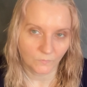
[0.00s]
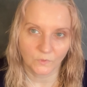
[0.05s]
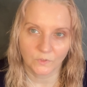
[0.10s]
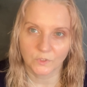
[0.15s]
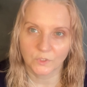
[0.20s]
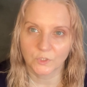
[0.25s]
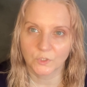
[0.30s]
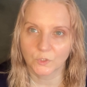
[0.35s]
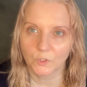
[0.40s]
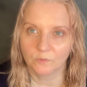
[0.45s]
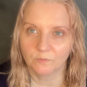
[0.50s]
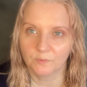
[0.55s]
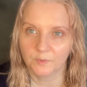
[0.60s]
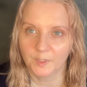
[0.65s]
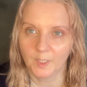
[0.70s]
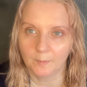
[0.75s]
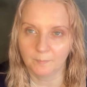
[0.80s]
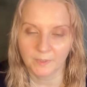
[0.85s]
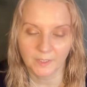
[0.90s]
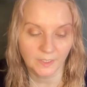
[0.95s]
Soften
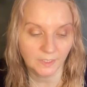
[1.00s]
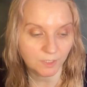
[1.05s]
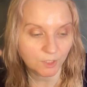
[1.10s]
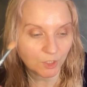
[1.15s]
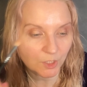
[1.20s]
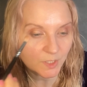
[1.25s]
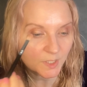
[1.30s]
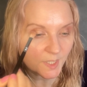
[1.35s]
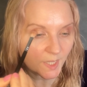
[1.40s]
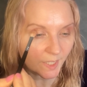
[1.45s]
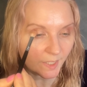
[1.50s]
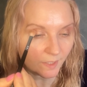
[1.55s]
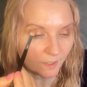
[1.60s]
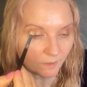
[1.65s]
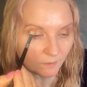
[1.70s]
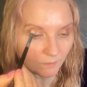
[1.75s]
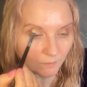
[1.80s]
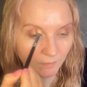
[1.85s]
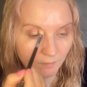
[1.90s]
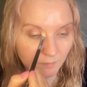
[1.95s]
up the edges
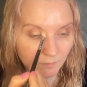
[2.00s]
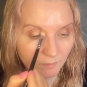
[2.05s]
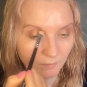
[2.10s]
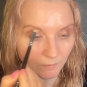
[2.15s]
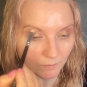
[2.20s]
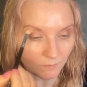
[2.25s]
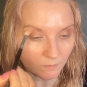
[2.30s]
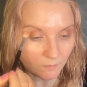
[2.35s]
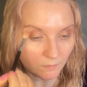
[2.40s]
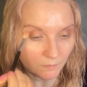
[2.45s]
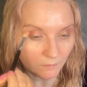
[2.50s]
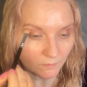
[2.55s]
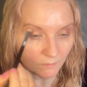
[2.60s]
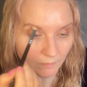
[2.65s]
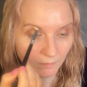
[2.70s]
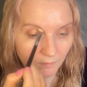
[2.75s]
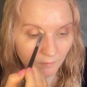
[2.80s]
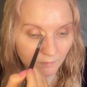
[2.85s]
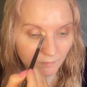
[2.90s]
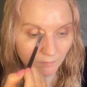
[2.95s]
there.
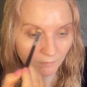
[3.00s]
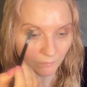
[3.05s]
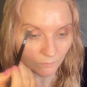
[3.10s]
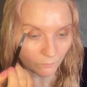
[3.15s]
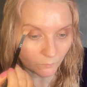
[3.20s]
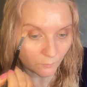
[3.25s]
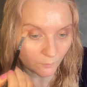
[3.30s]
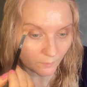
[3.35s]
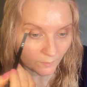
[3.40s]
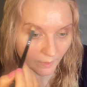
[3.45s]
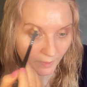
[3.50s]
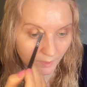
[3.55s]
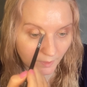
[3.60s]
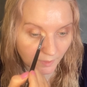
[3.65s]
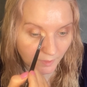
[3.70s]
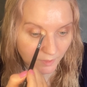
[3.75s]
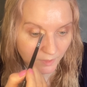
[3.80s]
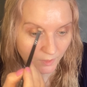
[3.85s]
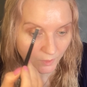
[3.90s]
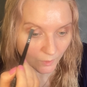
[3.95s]
Not that they
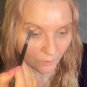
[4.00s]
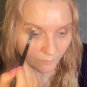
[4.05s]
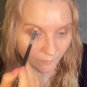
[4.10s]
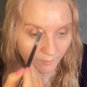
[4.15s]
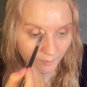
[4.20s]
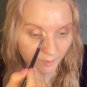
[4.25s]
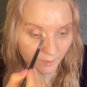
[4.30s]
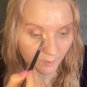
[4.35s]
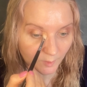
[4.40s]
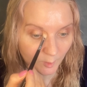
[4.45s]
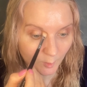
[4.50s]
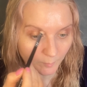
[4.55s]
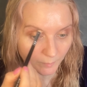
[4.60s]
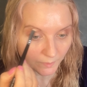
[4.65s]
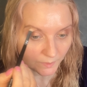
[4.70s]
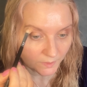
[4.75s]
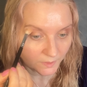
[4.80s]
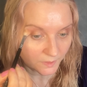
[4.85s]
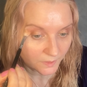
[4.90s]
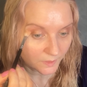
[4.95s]
need softening up,
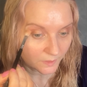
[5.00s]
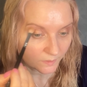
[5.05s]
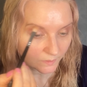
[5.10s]
it's